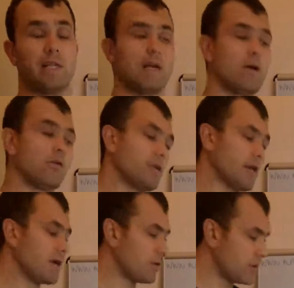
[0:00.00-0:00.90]
Now,
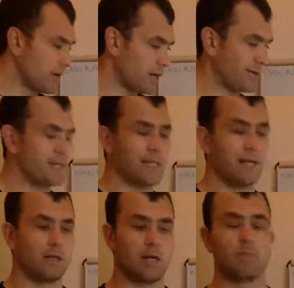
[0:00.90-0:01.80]
yeah, okay, I understand
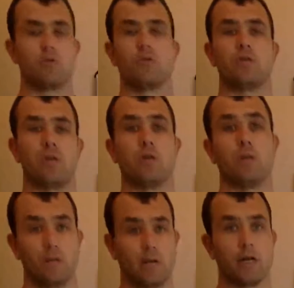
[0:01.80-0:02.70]
it comes to a certain
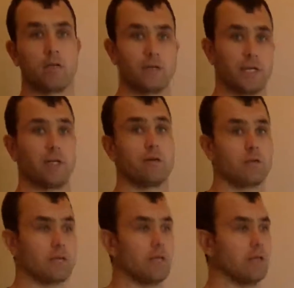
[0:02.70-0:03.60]
degree of technical
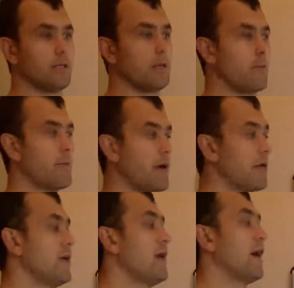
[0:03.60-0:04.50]
skill in MMA,
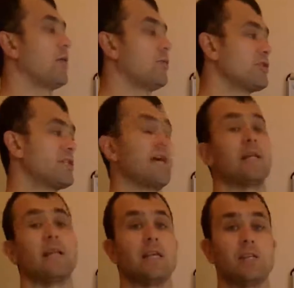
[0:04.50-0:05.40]
and I'm not saying
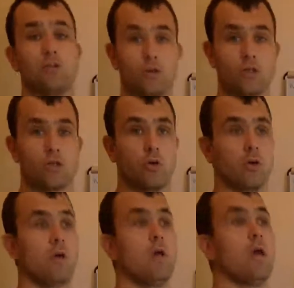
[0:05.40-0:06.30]
that he's not
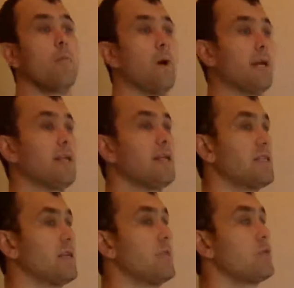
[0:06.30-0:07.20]
strong, but in
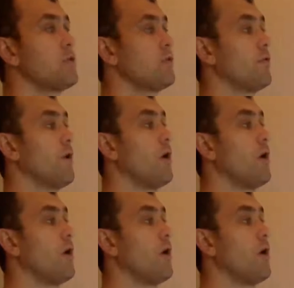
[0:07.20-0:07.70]
terms of